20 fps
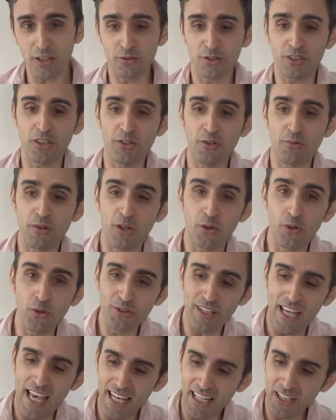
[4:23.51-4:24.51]
It'll tell you where
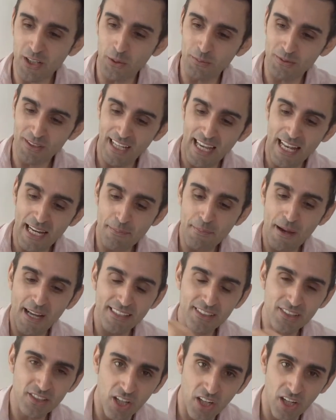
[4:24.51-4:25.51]
all the
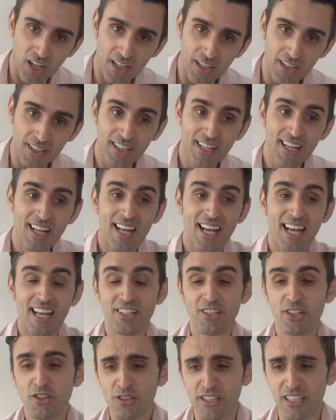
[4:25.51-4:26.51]
helipads are.
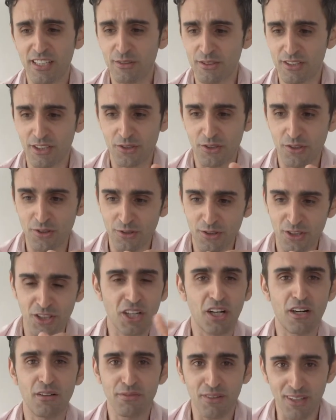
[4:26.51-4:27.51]
And usually it'll tell you you
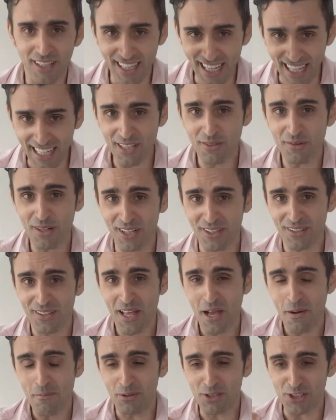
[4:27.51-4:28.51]
can't fly anywhere,
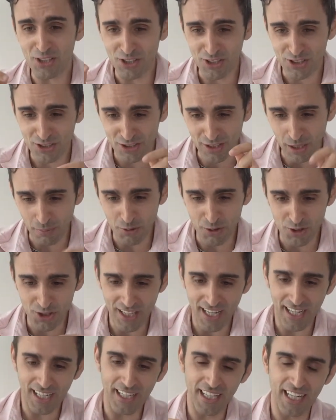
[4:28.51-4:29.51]
but just double
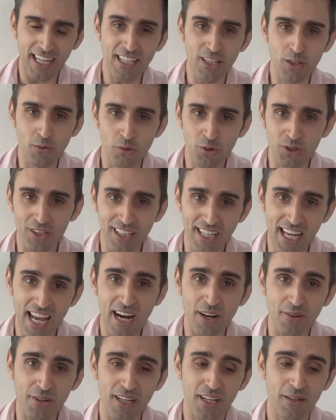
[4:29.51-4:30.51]
check in the warning
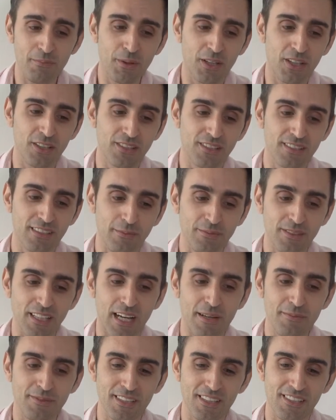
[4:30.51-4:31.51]
area, because
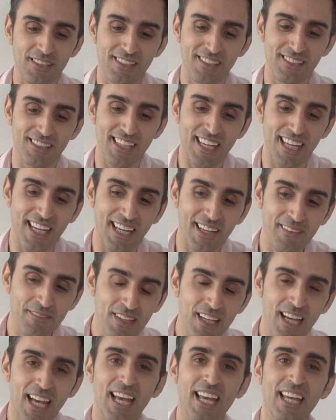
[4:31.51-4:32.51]
sometimes it's just saying,
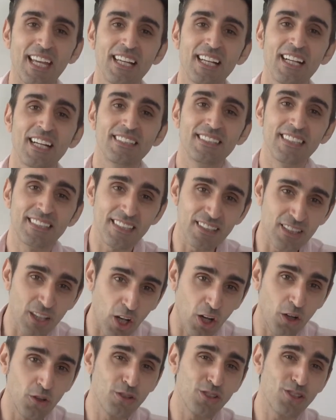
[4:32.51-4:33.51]
hey, this is
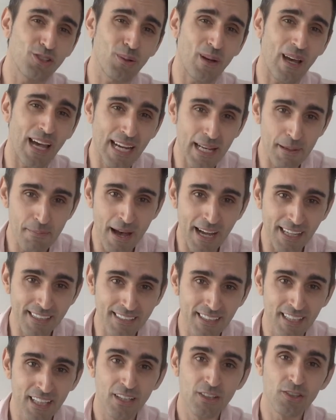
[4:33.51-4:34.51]
close to a
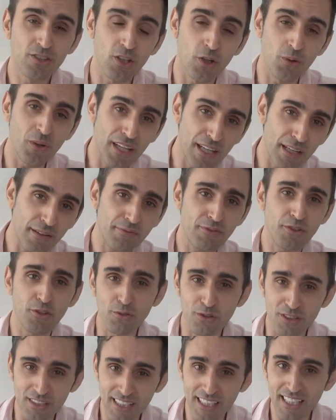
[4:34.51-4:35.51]
helipad. So if
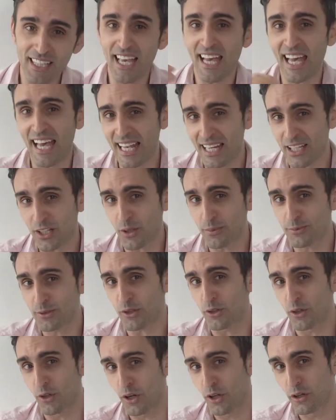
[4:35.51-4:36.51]
you see a
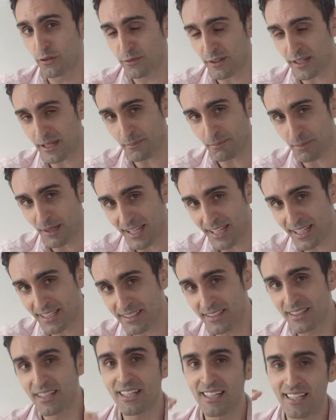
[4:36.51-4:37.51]
helicopter or a low-flying
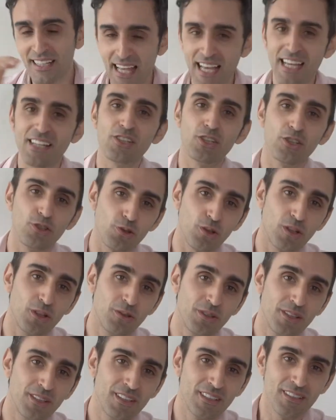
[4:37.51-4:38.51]
plane, land your
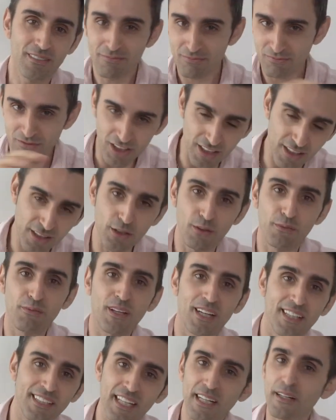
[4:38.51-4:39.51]
drone. You can still
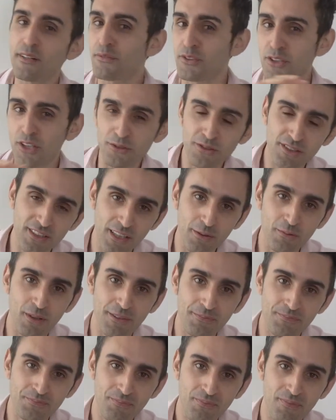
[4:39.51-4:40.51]
fly there if you don't see
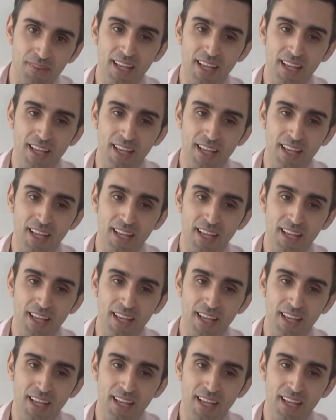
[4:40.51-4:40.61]
one.